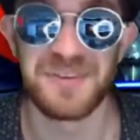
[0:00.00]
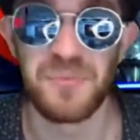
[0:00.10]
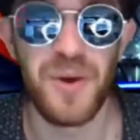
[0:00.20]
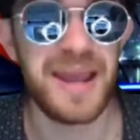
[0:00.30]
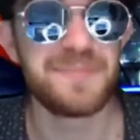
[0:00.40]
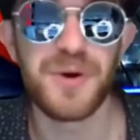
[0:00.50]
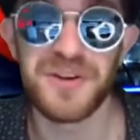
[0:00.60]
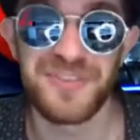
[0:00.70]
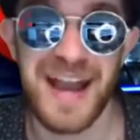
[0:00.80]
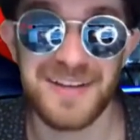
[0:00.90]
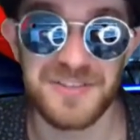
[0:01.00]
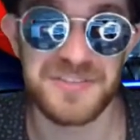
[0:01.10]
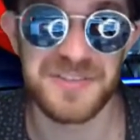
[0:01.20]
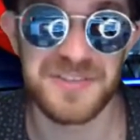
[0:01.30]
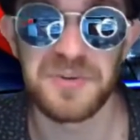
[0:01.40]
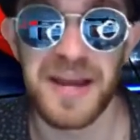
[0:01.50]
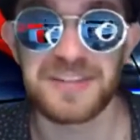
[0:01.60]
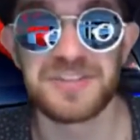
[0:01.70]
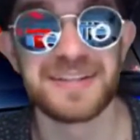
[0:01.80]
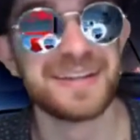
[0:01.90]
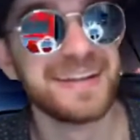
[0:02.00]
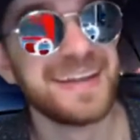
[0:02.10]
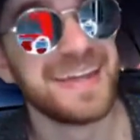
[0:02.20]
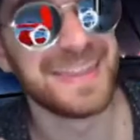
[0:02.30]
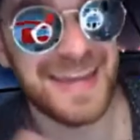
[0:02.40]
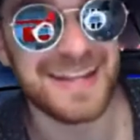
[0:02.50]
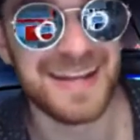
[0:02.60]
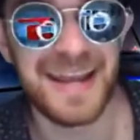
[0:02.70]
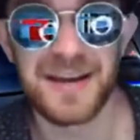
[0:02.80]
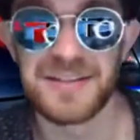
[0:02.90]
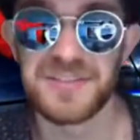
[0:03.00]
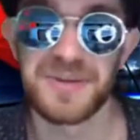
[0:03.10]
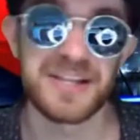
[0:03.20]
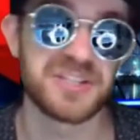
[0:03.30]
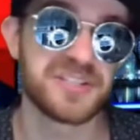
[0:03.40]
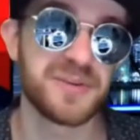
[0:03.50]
way more factors in her direction than in Herrig's direction.